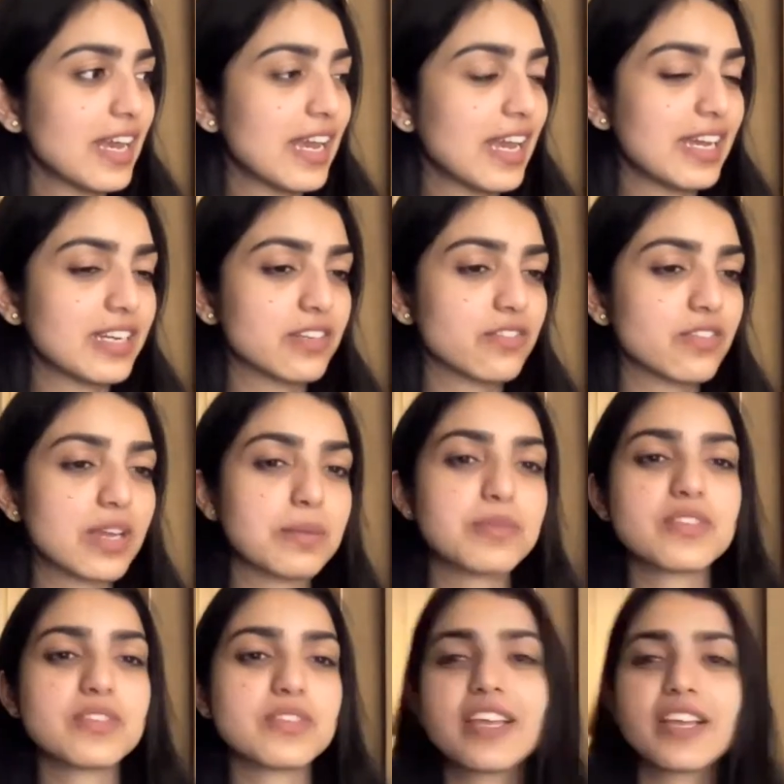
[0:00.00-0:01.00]
And
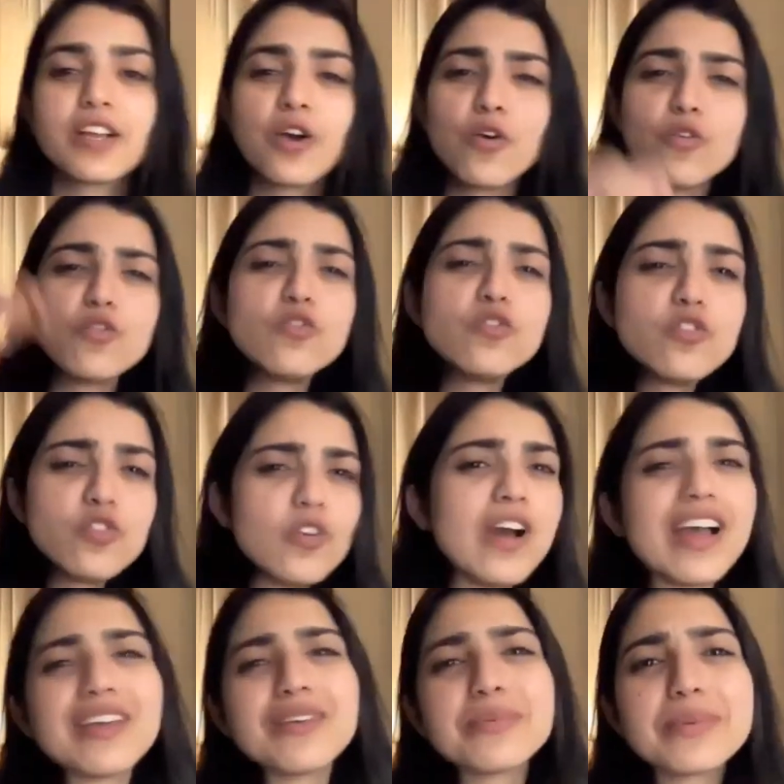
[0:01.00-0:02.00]
Vaibhav is like, oh
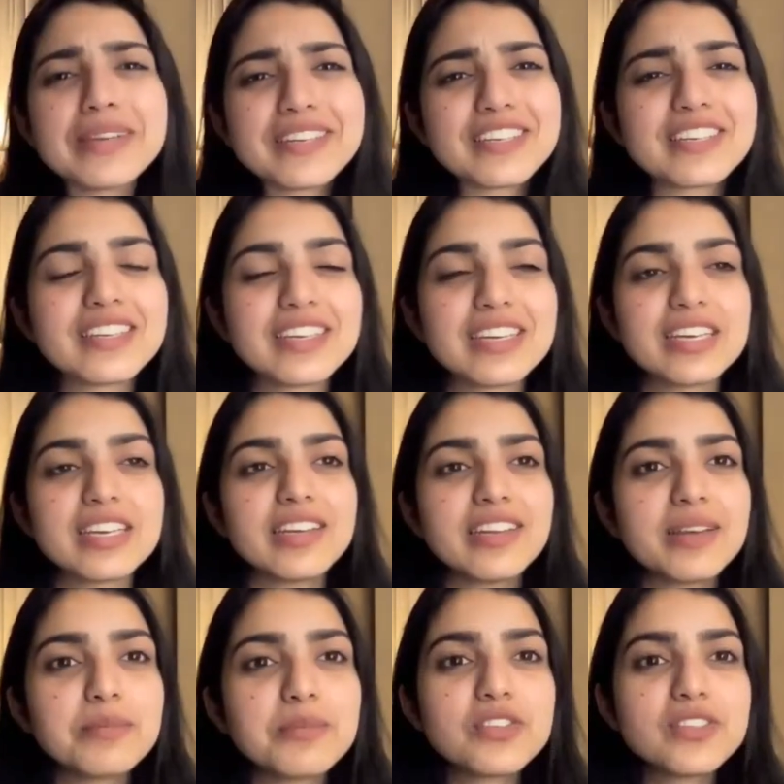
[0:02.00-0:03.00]
no, I win.
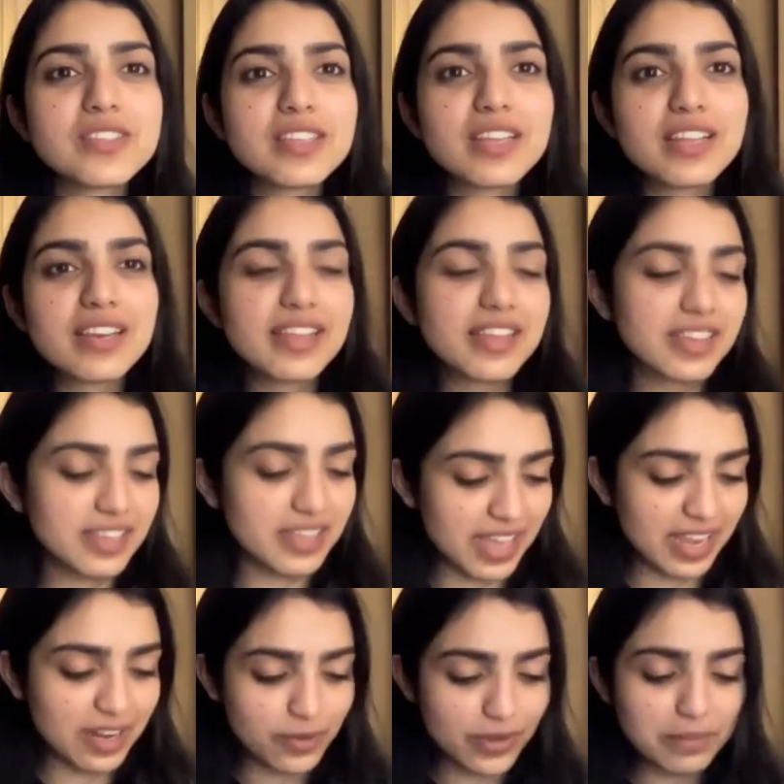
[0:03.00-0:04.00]
And I'm just there, like,
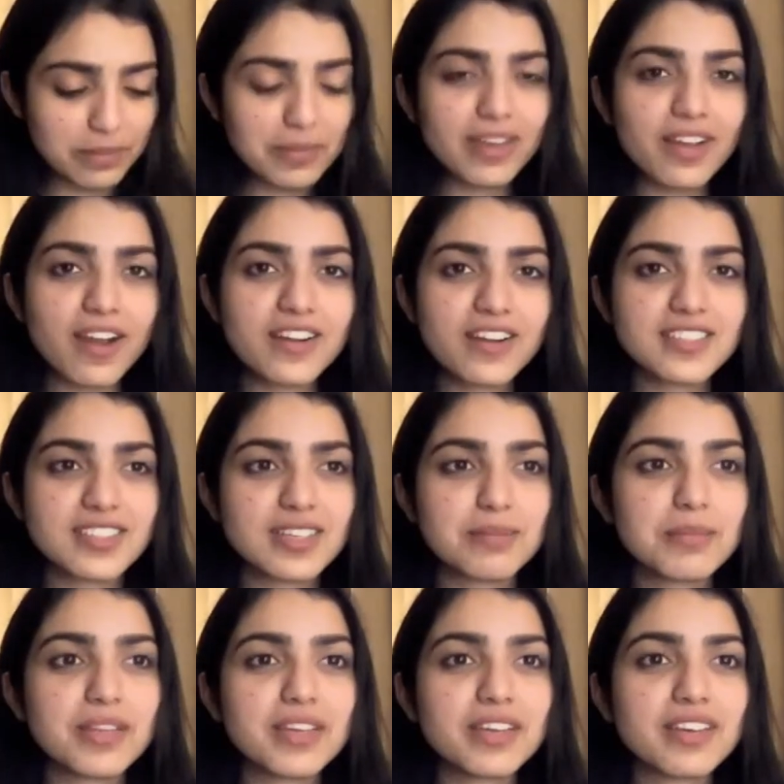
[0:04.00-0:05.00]
I look at my
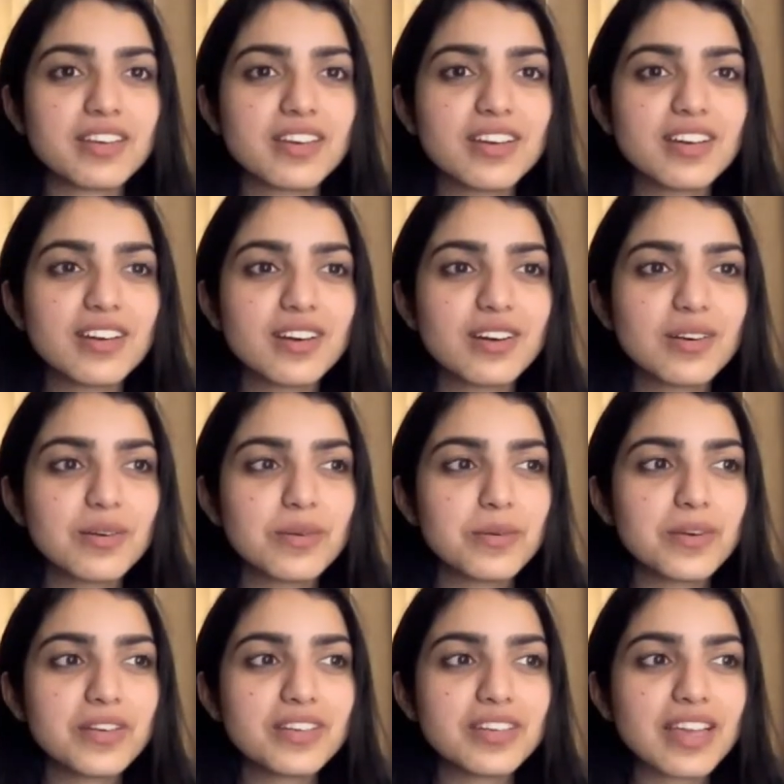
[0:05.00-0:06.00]
cards and I'm like,
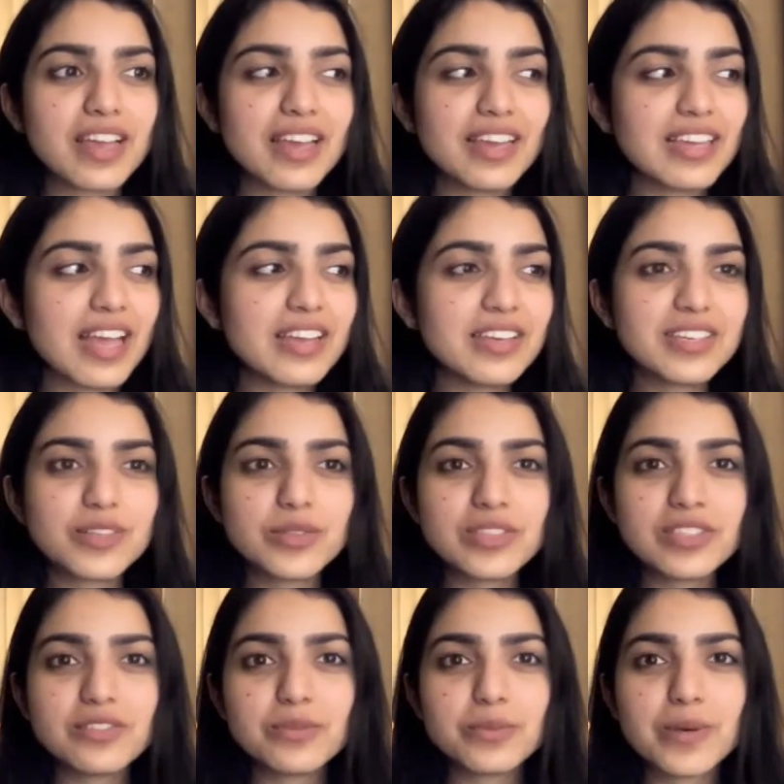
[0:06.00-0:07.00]
what? I
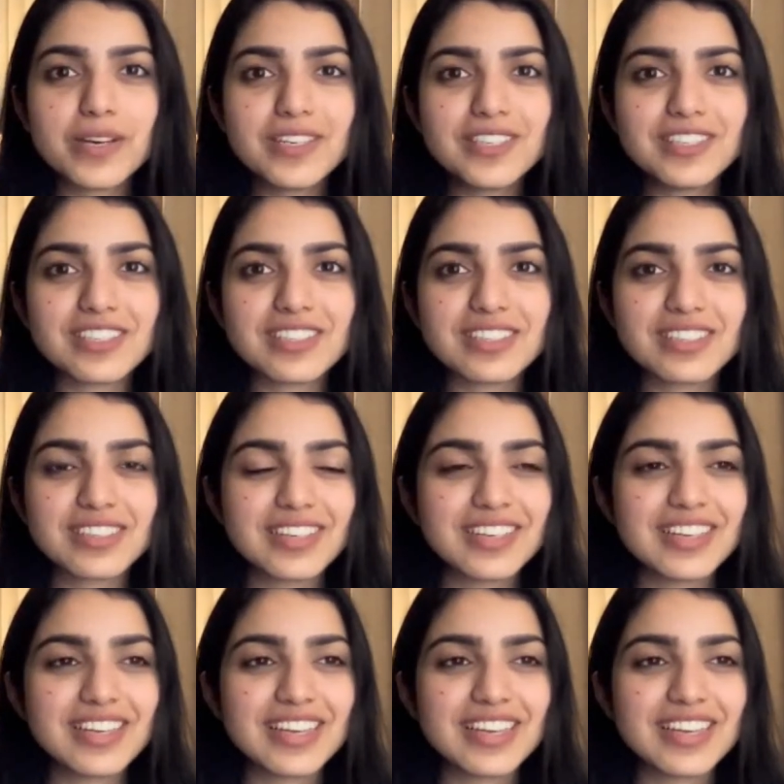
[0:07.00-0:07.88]
could have won.